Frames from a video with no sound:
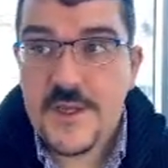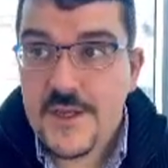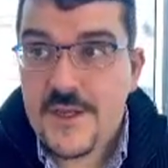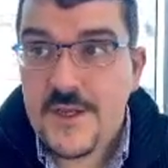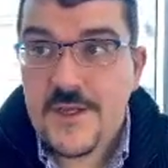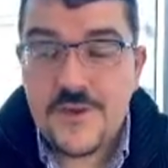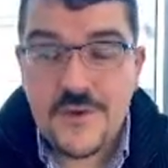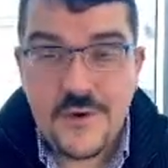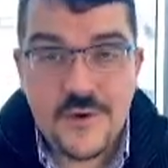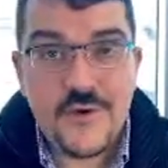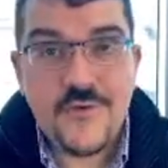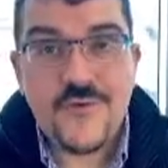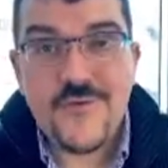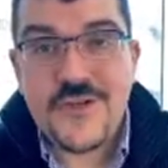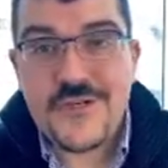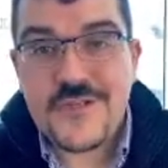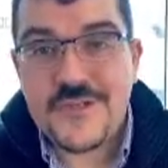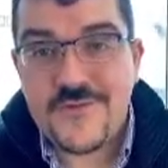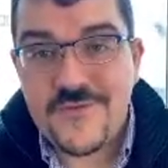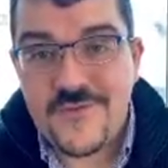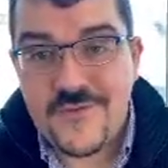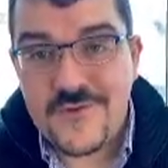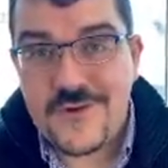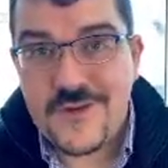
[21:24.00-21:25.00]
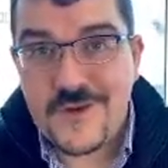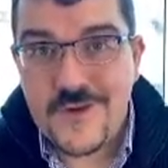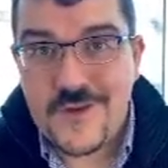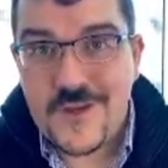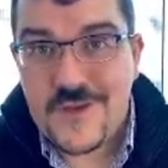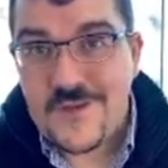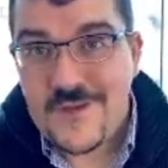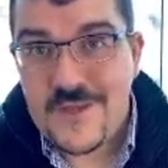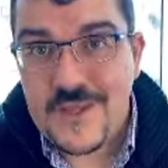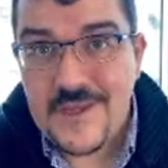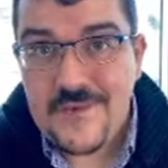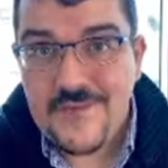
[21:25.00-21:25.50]
the whole reason for doing it
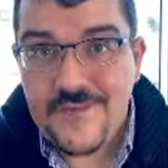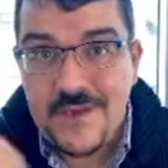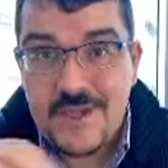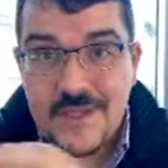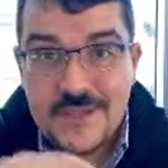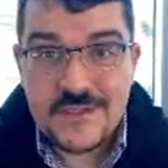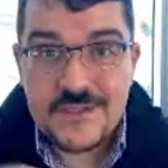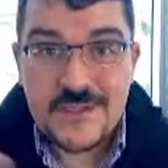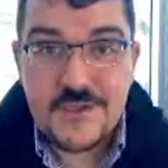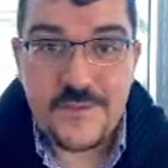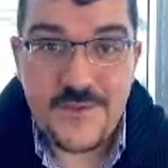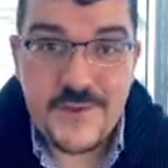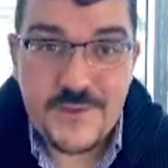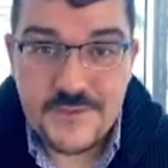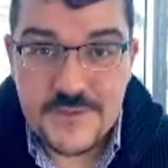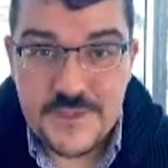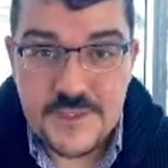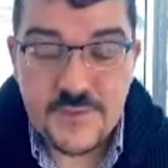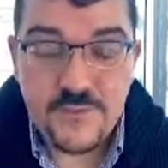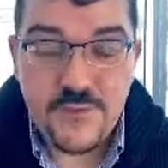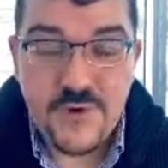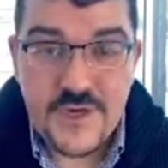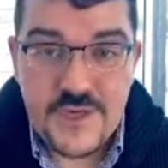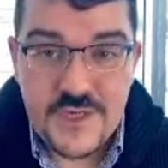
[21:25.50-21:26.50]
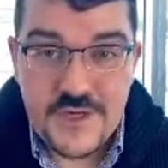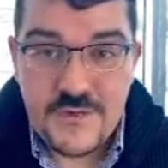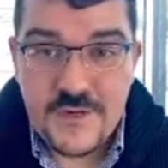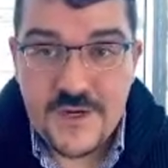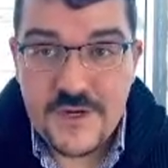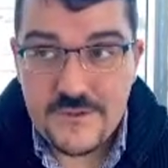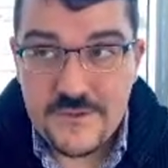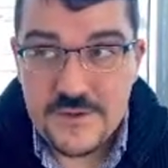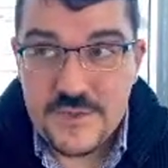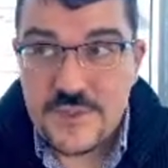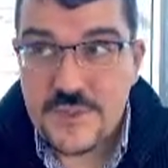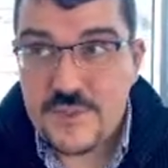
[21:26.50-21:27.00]
in the evening is to be able to spread you out
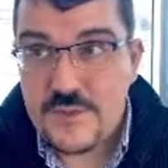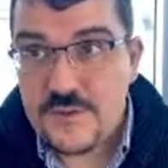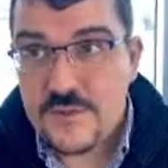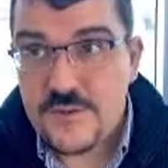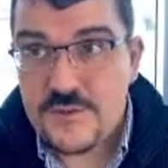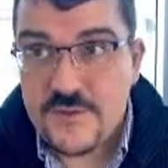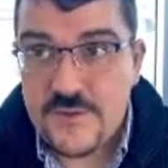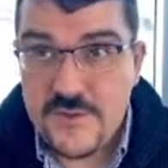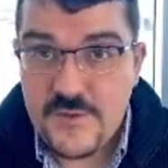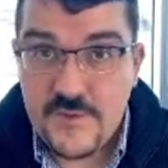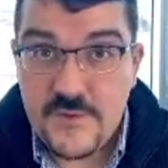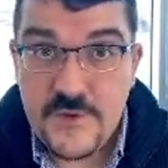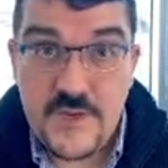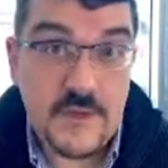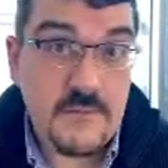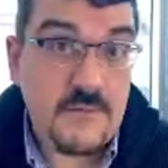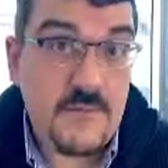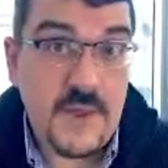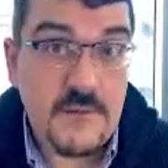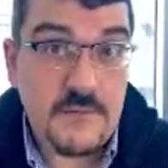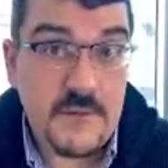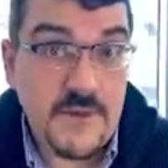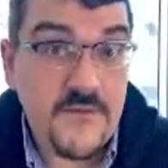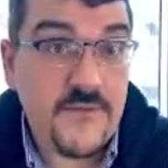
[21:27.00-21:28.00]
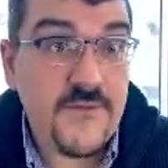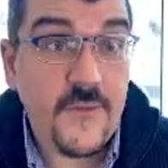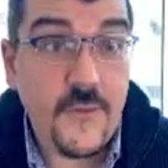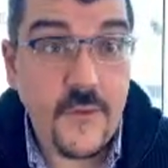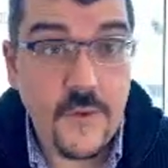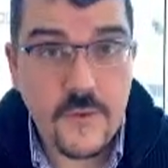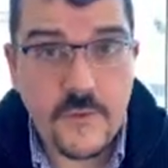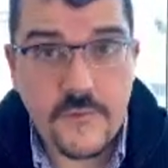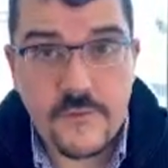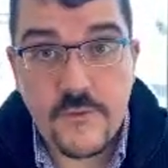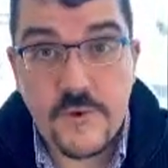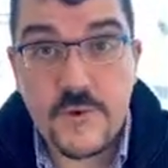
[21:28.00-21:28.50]
in 2, 3, maybe
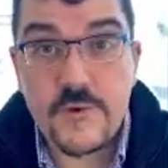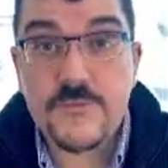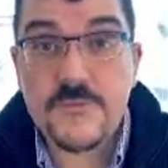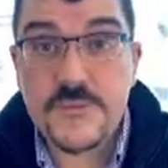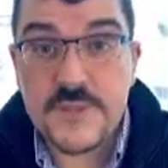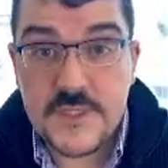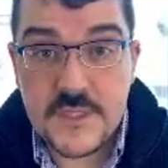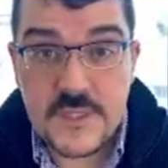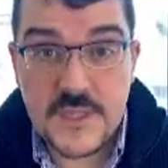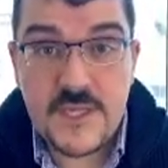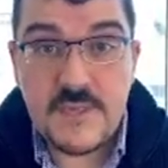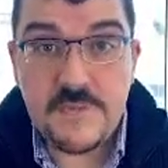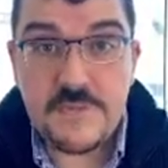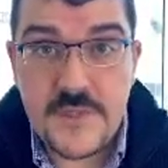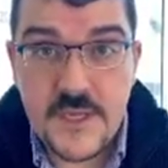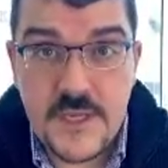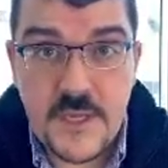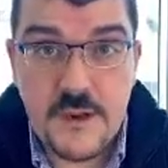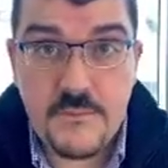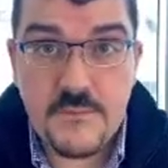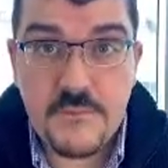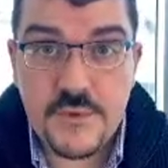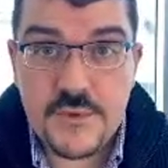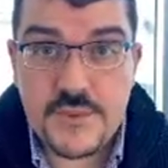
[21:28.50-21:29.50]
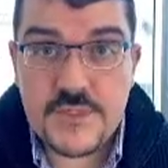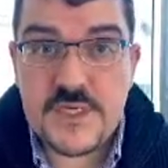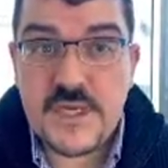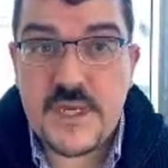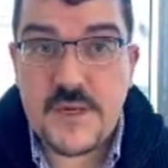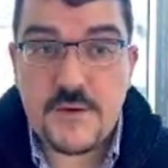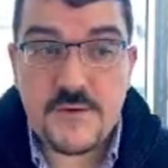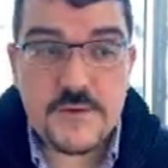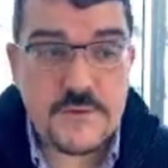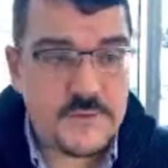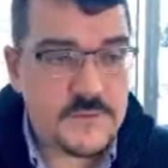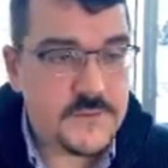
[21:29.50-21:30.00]
4 rooms and keep the numbers
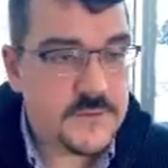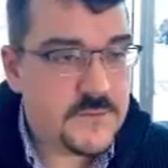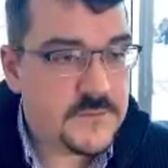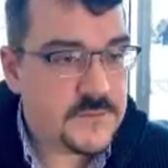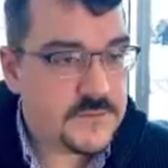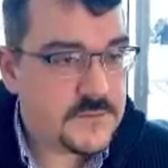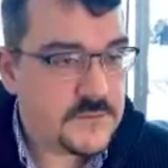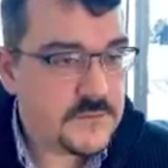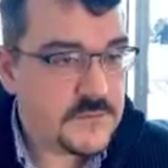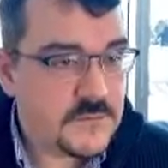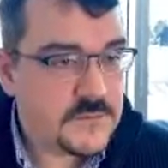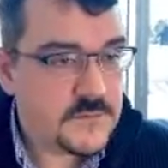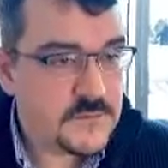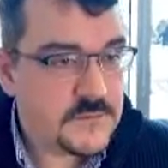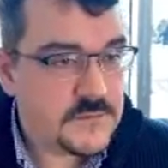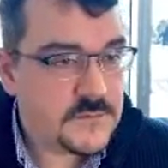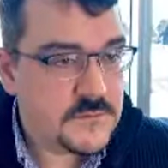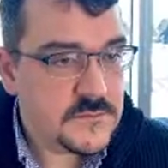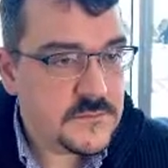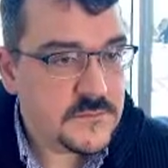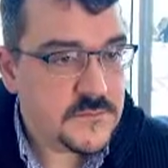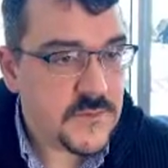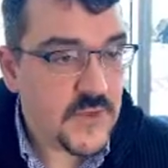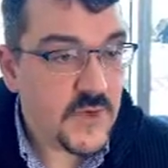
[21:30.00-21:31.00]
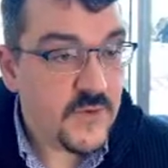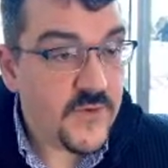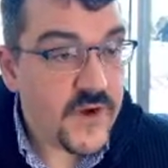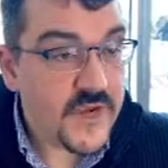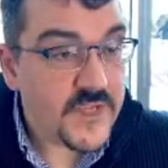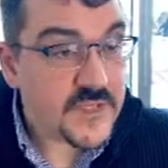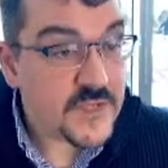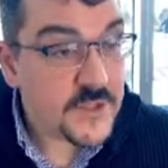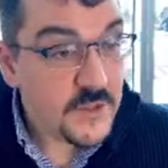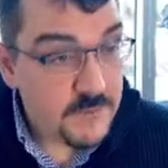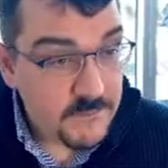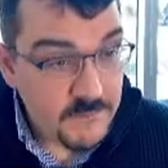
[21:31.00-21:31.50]
down.
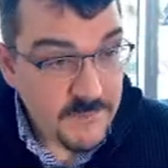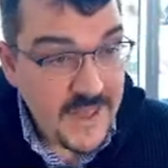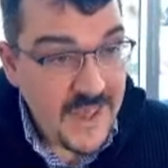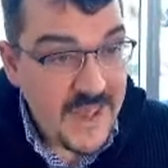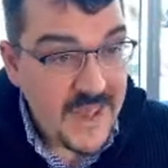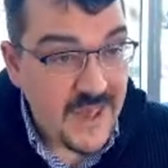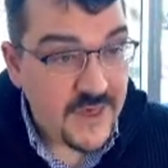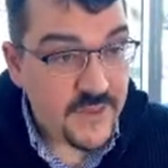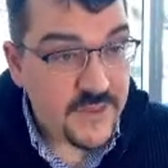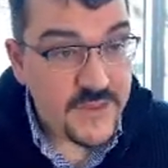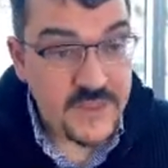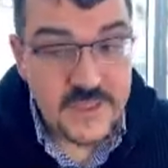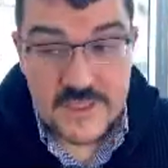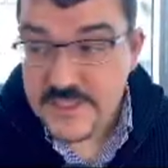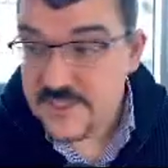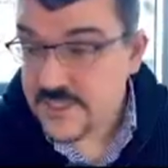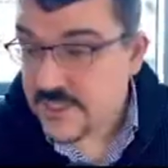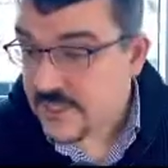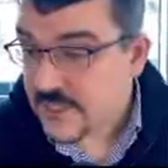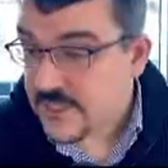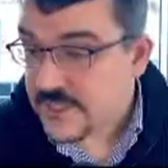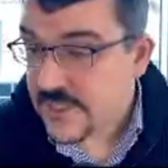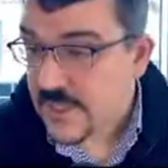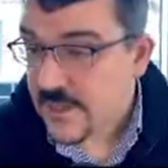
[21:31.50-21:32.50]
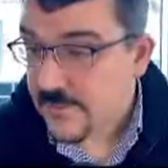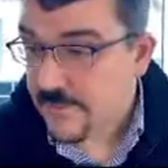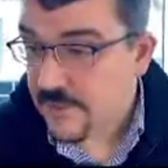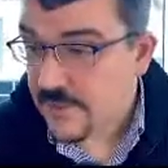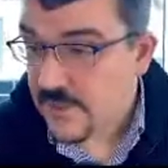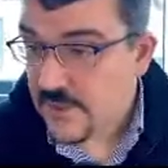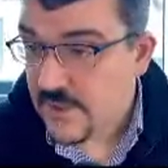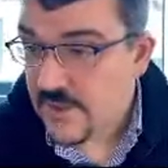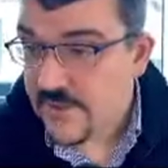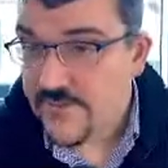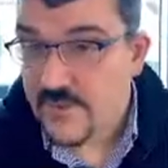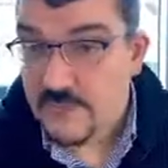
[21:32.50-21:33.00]
Right, so math is an
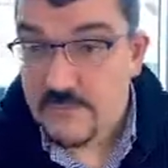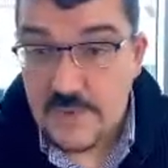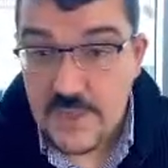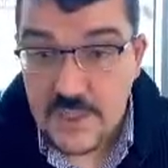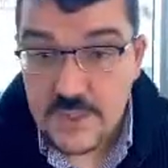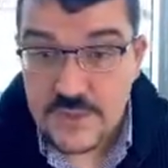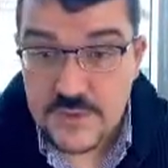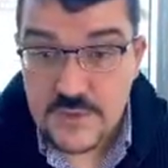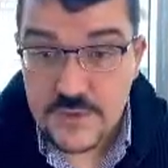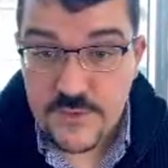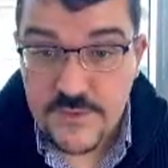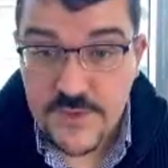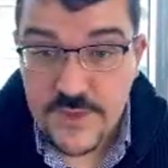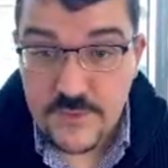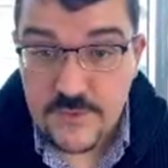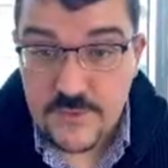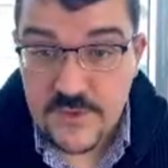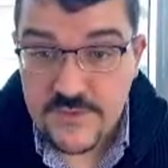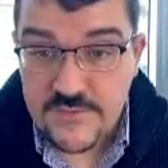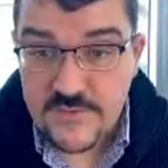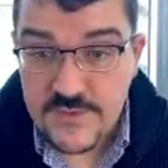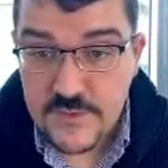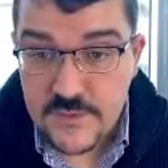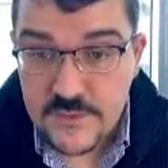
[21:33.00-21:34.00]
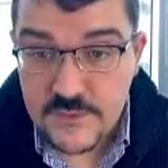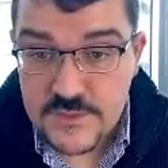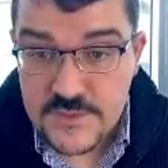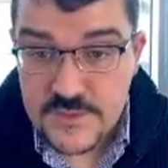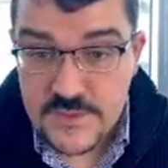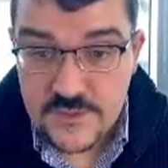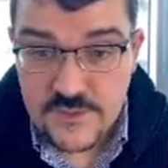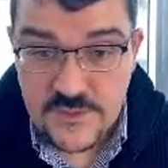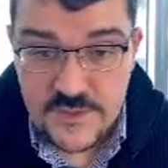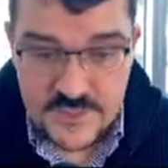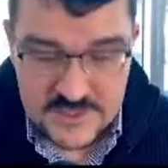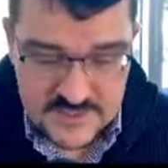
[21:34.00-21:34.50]
example of a module that we've used thus